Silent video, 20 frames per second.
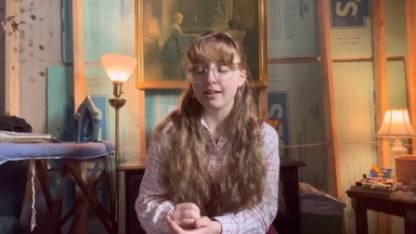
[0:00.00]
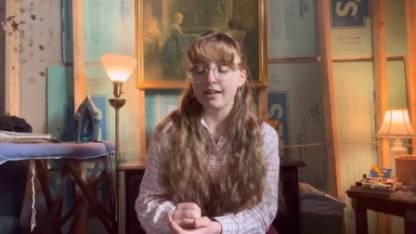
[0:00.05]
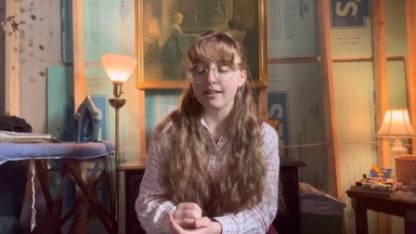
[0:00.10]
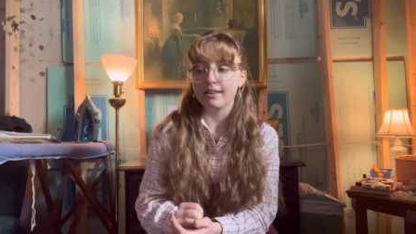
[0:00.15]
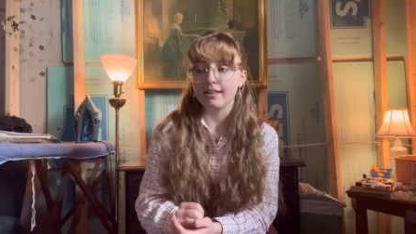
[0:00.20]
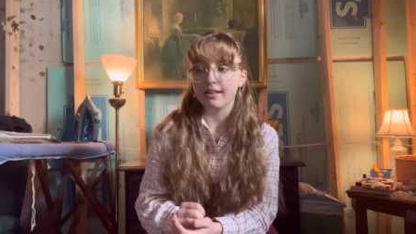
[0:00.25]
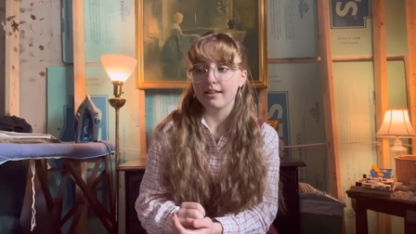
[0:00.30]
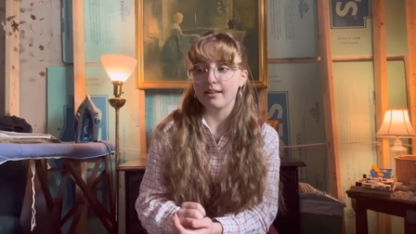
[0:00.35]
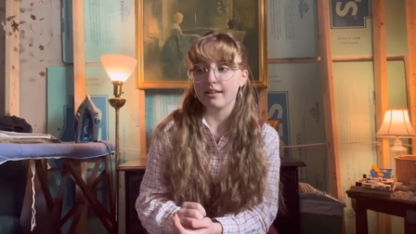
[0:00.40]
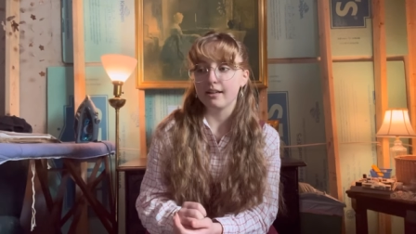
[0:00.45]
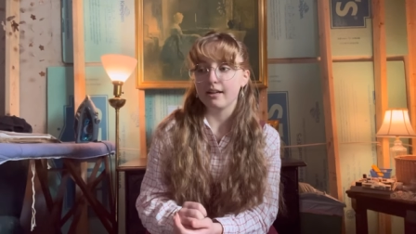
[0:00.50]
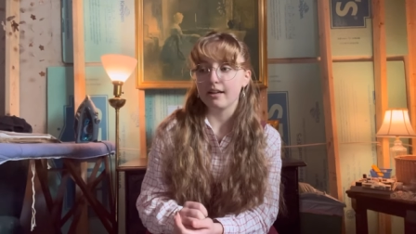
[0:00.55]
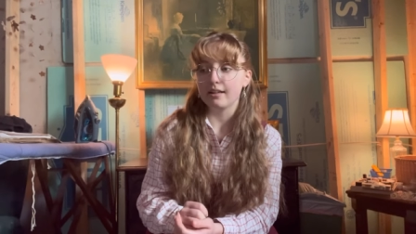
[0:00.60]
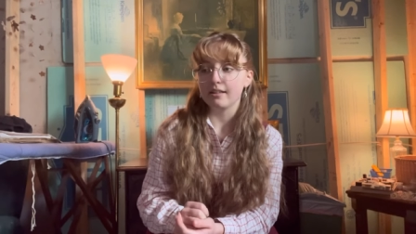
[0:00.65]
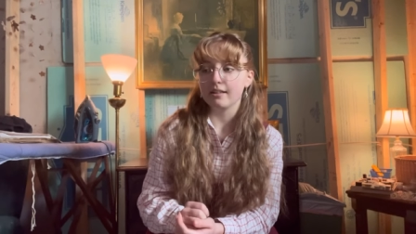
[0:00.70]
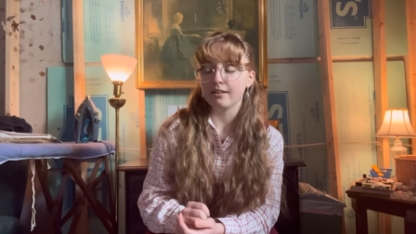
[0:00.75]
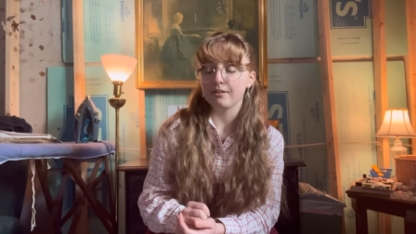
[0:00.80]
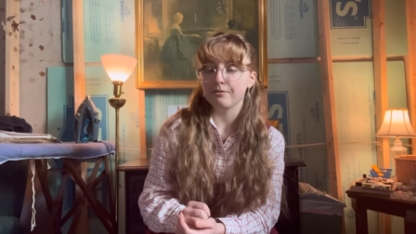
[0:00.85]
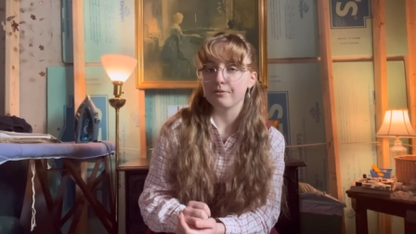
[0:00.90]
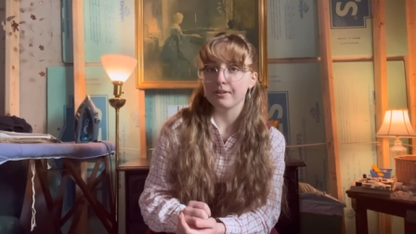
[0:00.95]
And then I
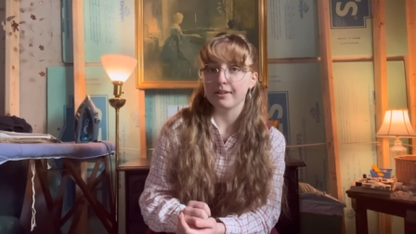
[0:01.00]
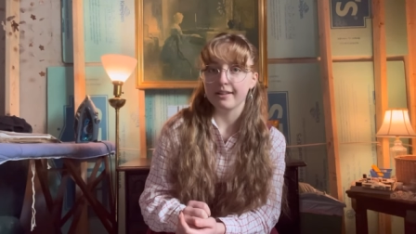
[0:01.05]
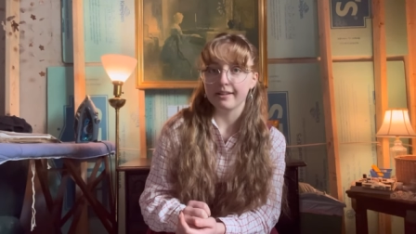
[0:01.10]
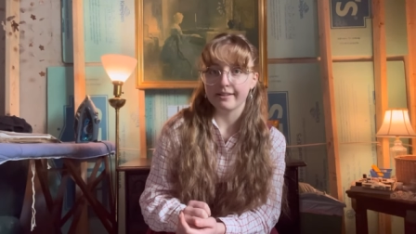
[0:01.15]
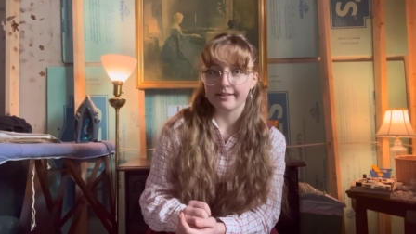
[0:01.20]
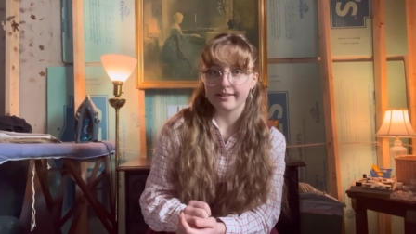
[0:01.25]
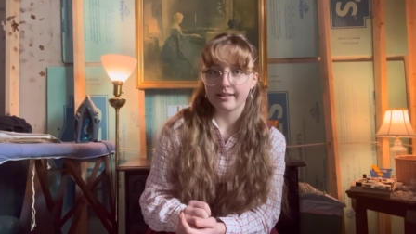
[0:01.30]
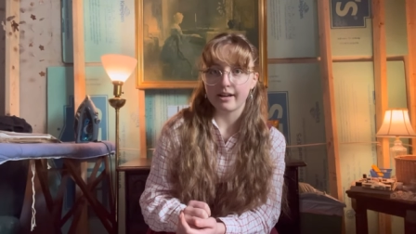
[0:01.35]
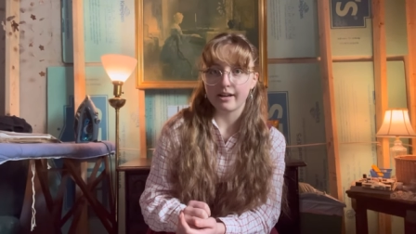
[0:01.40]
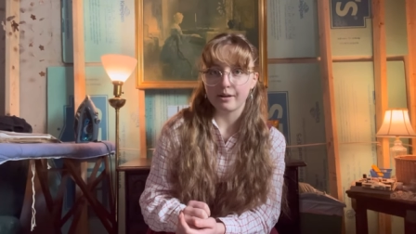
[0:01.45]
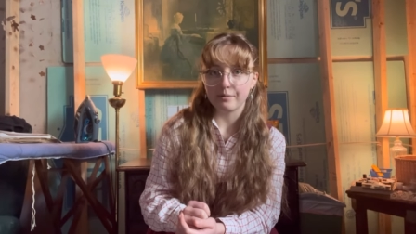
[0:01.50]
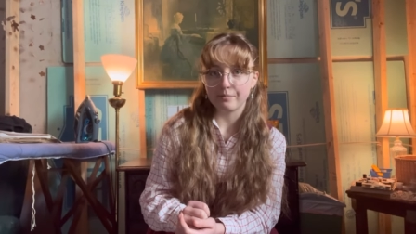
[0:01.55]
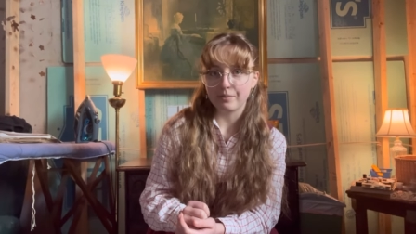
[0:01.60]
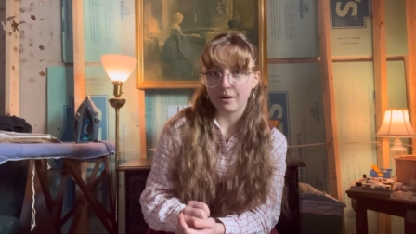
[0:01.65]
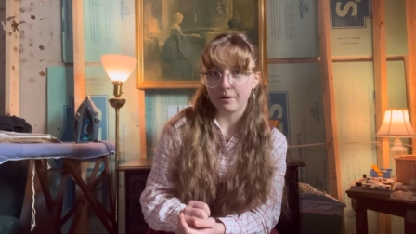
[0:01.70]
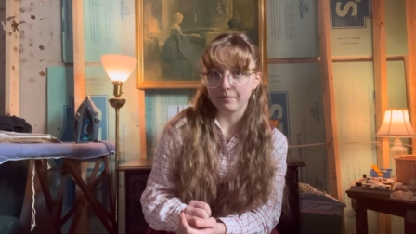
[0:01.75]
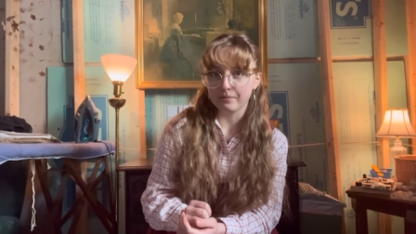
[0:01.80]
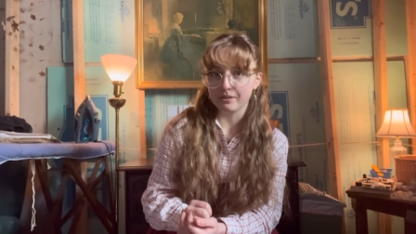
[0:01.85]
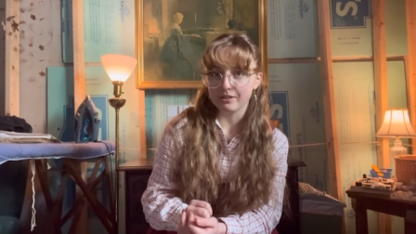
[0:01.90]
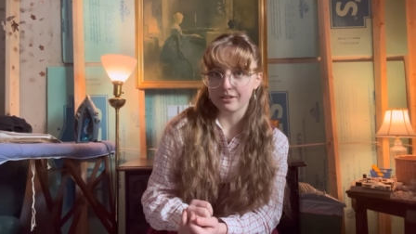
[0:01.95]
think for the inside, I'm
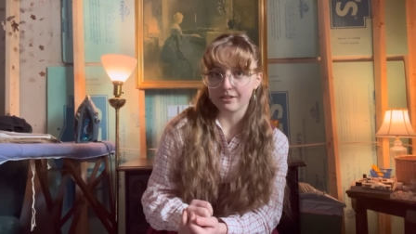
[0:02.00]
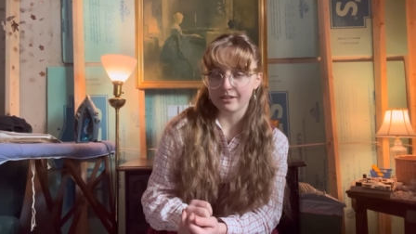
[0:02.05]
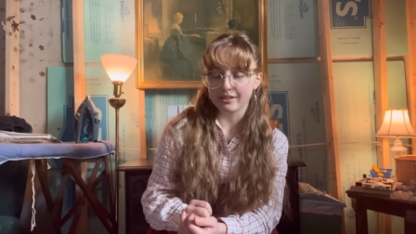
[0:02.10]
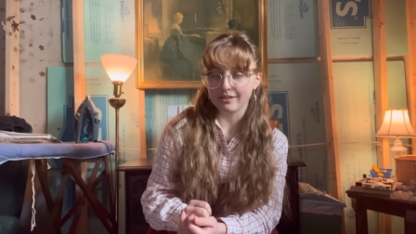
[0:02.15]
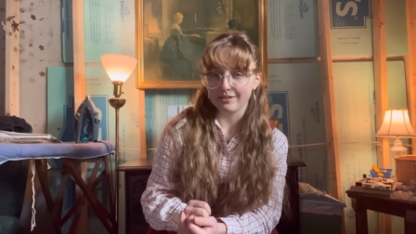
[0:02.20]
probably just